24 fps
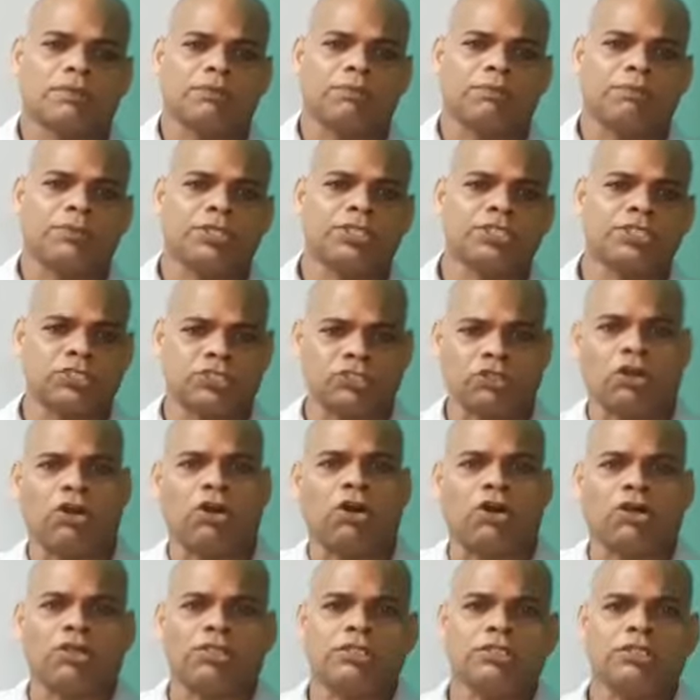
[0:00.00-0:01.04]
based
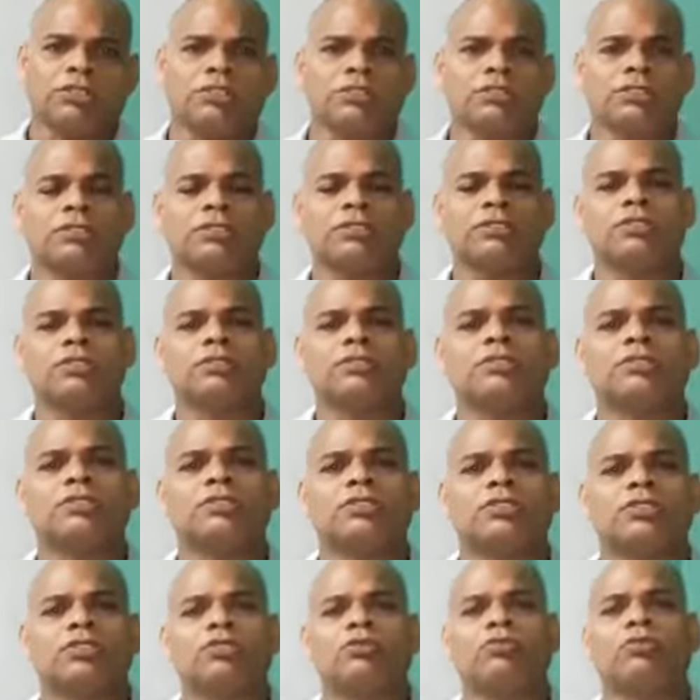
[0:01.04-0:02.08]
on
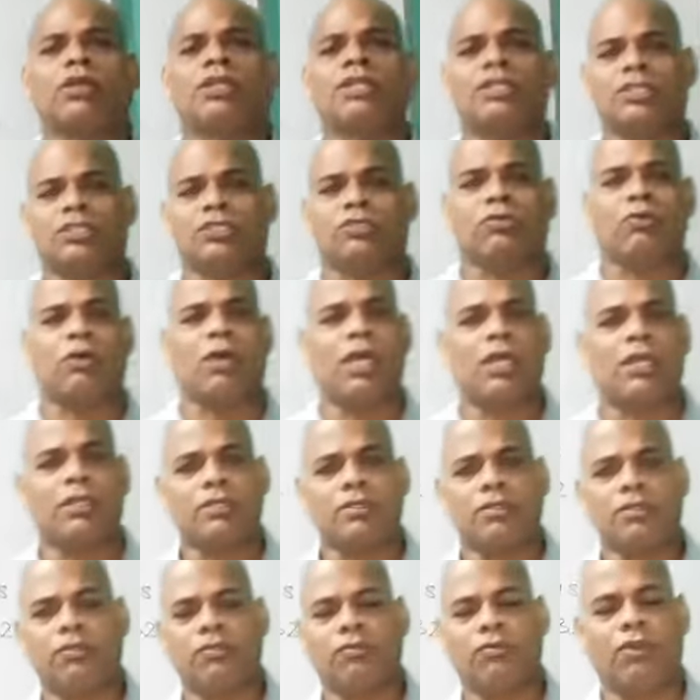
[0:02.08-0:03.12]
2n
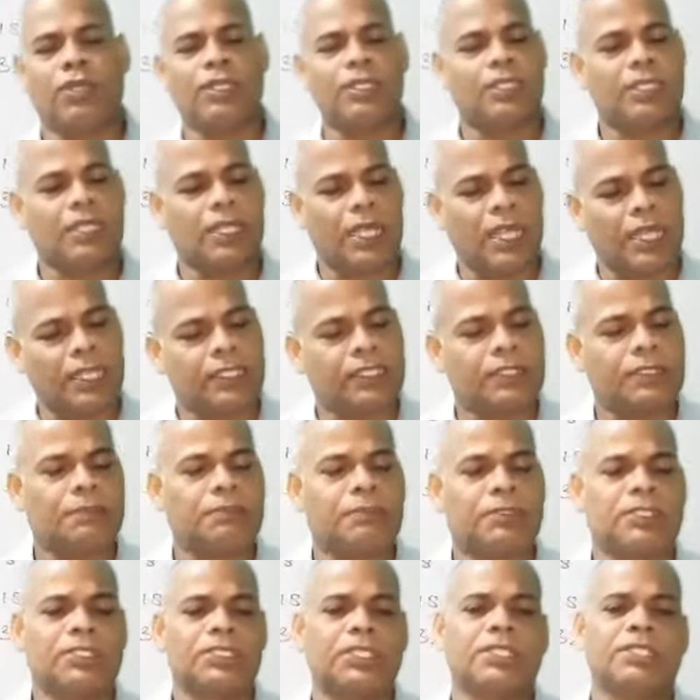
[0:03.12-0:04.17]
square when n
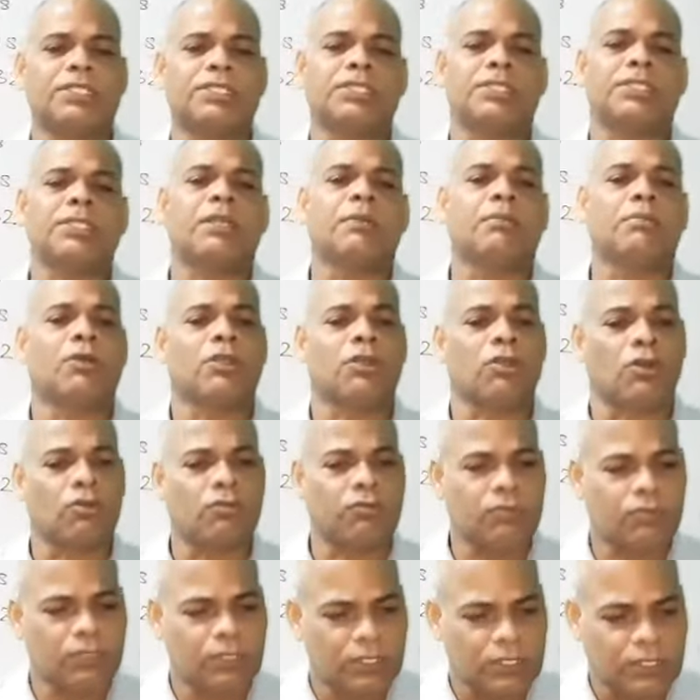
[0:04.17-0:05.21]
represents the number
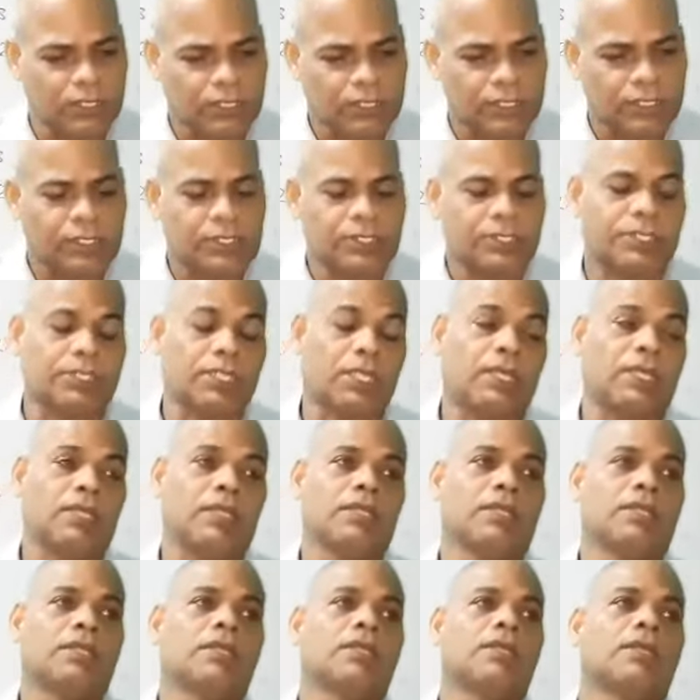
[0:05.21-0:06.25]
of cells.
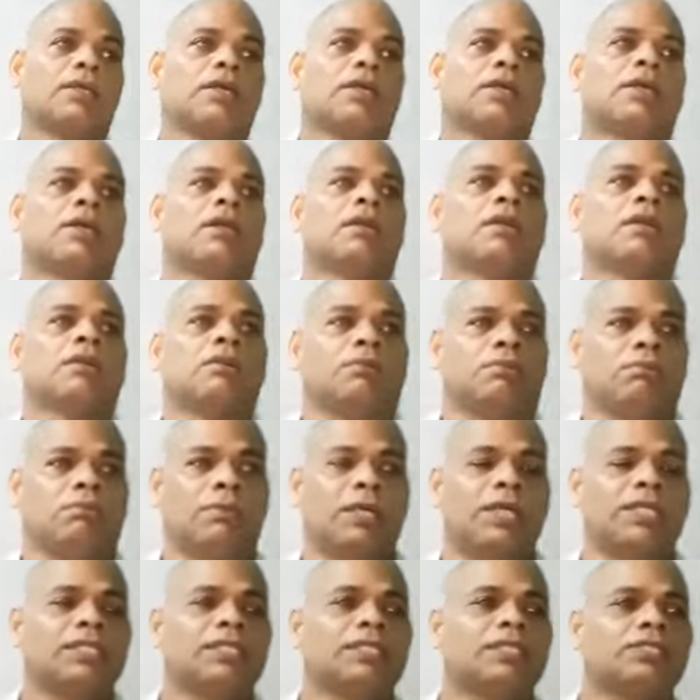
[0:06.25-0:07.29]

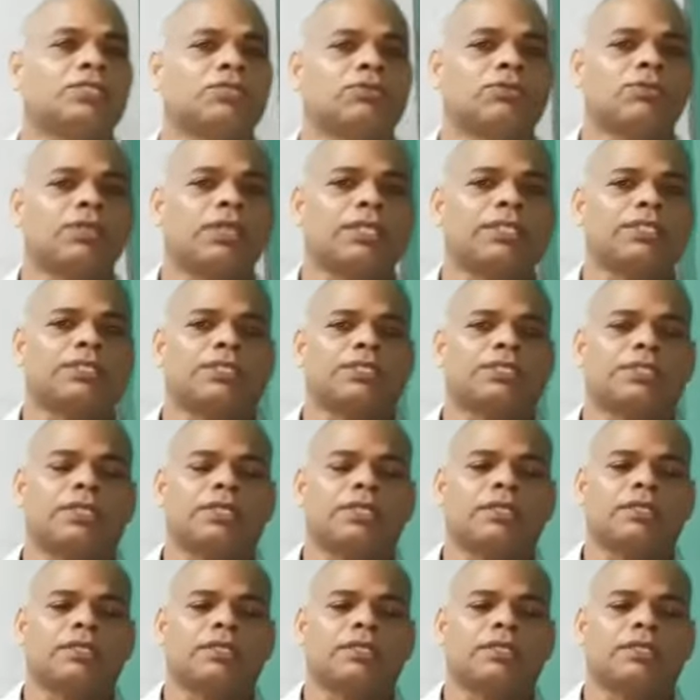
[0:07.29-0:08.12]
My dear students,